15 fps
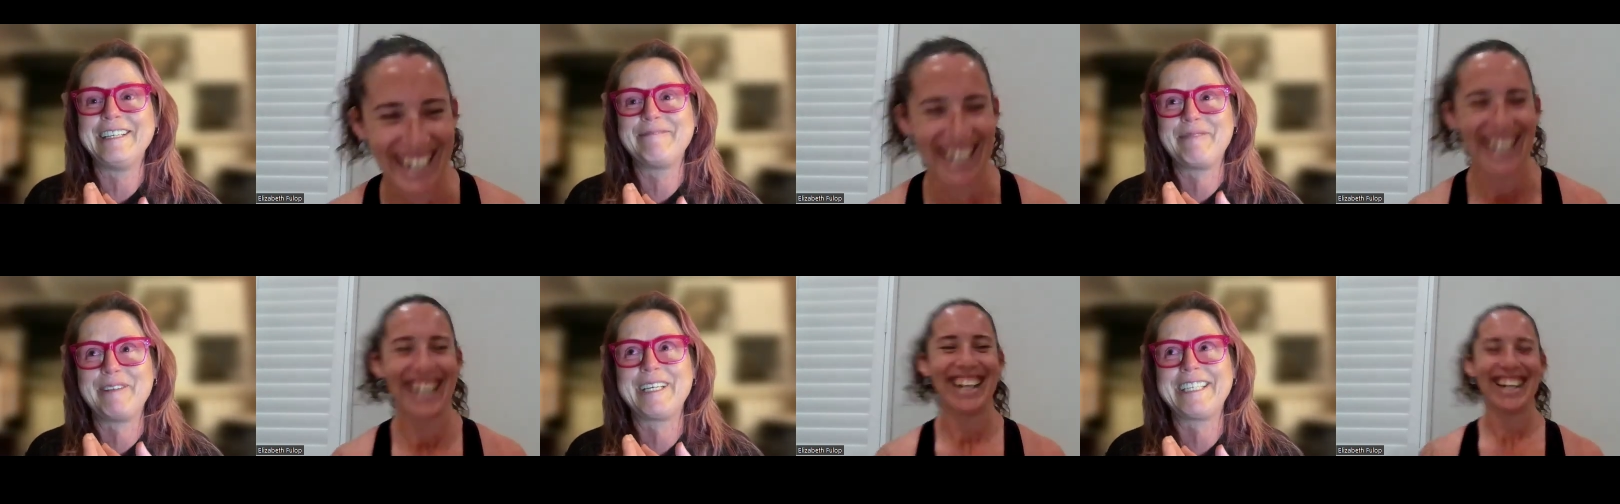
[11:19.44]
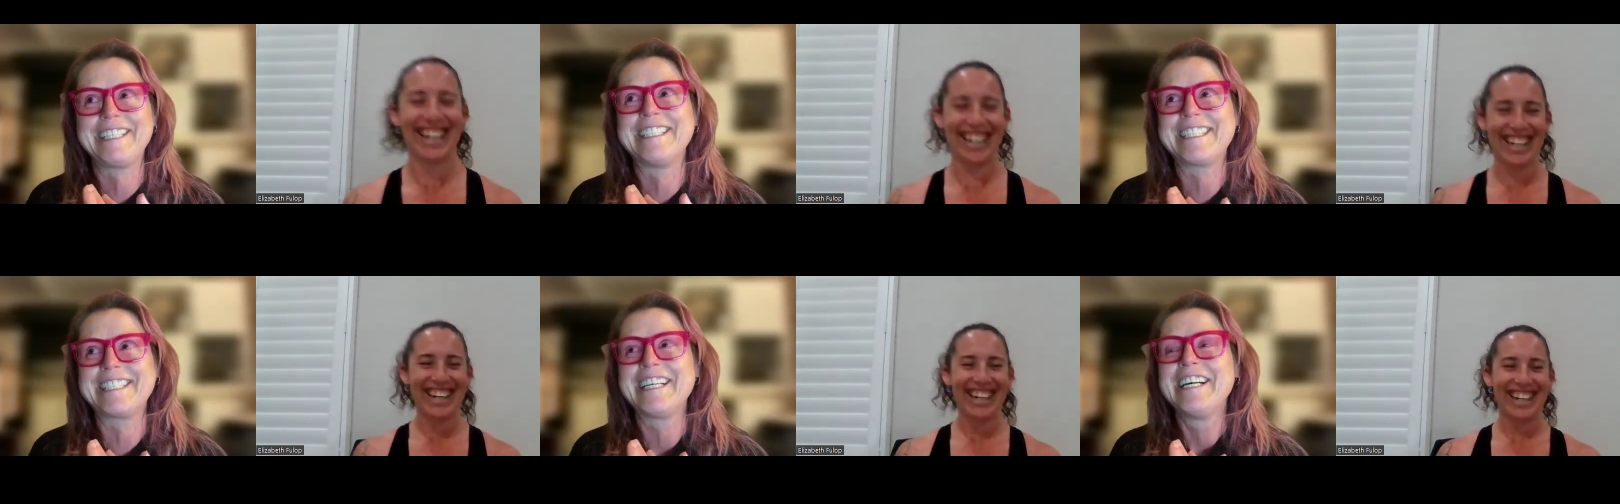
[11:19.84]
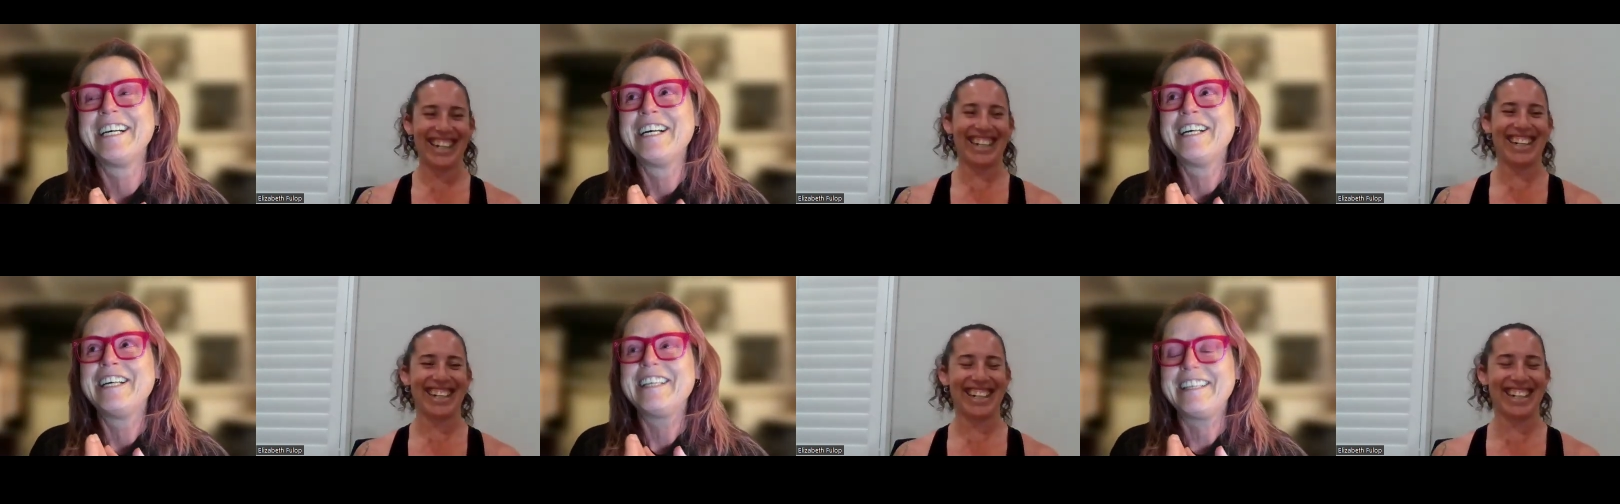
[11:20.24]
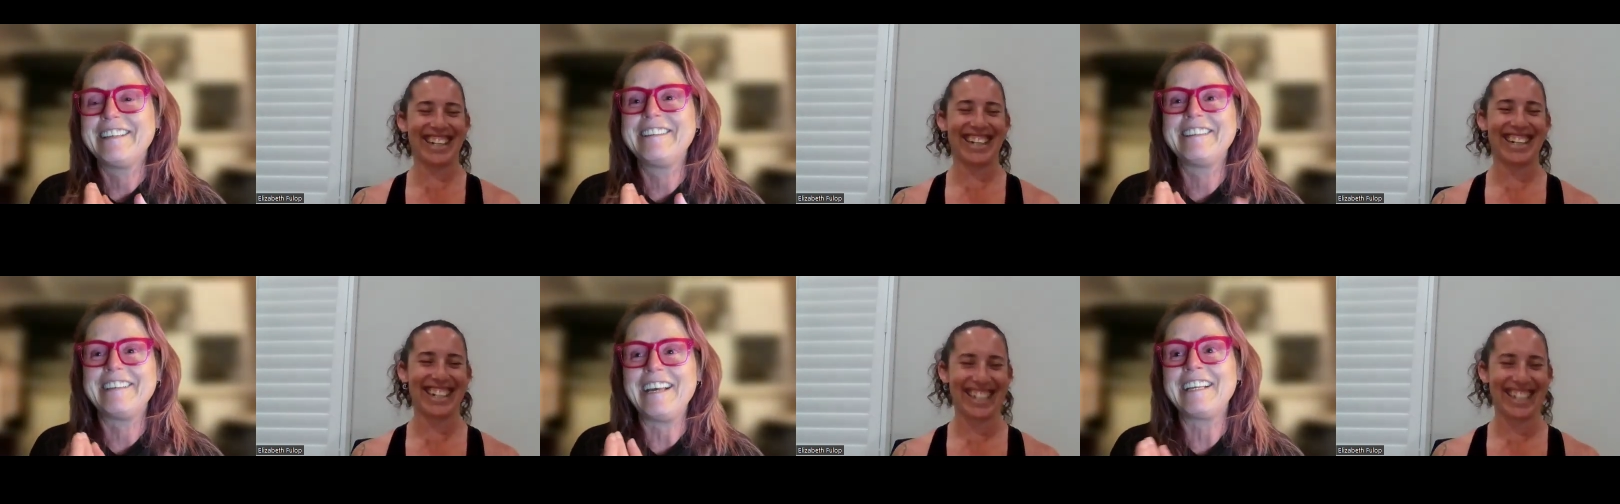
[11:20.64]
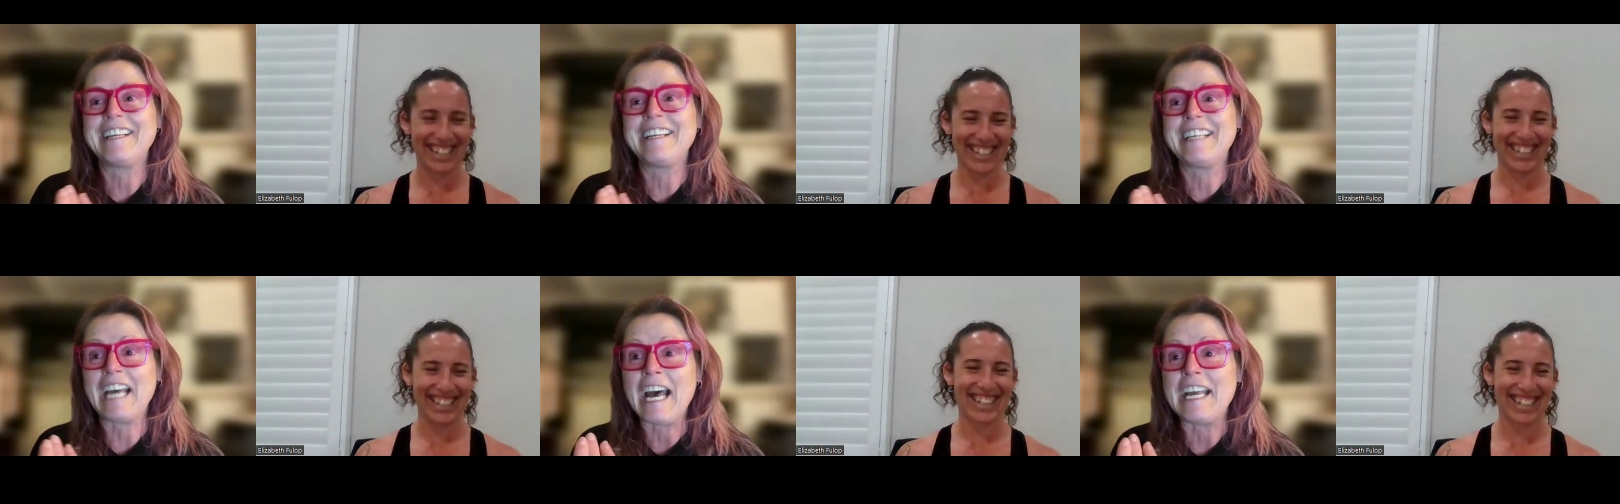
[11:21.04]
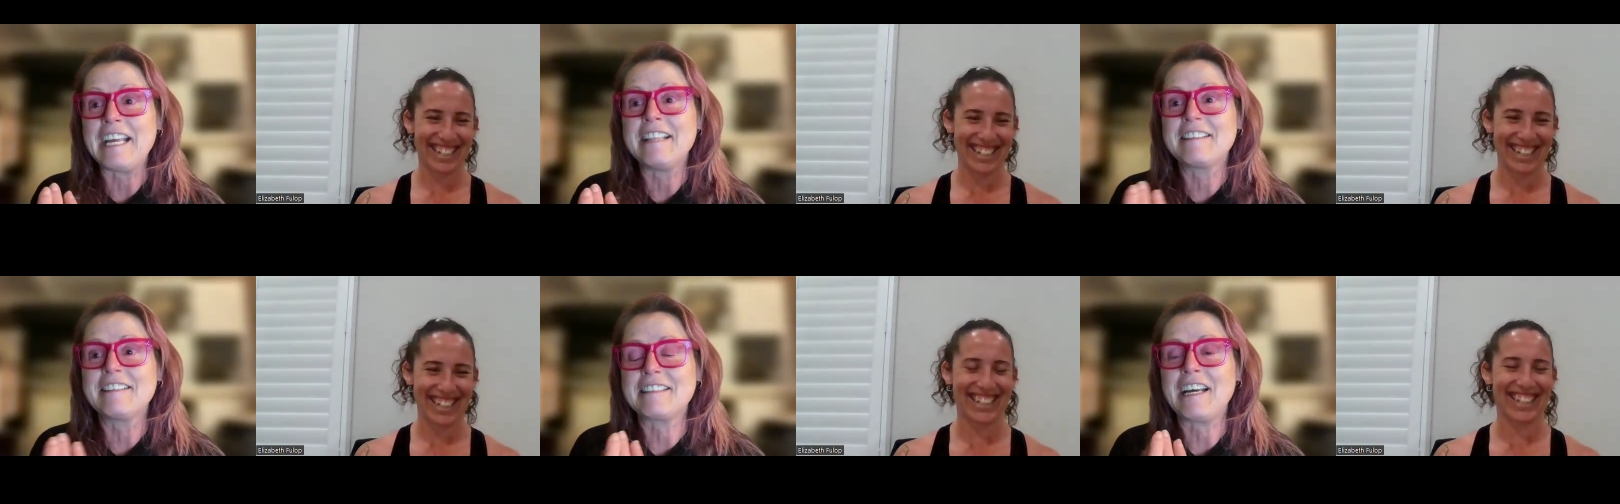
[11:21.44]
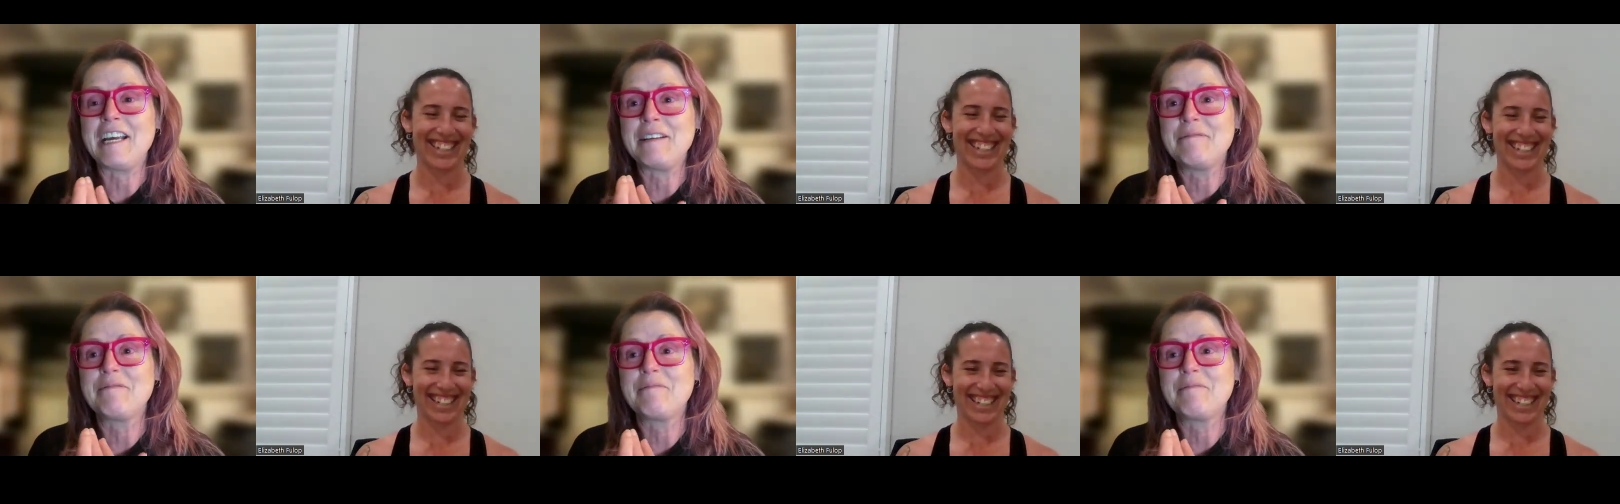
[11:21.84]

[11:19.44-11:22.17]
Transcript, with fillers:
Speaker 1: because uh, again the same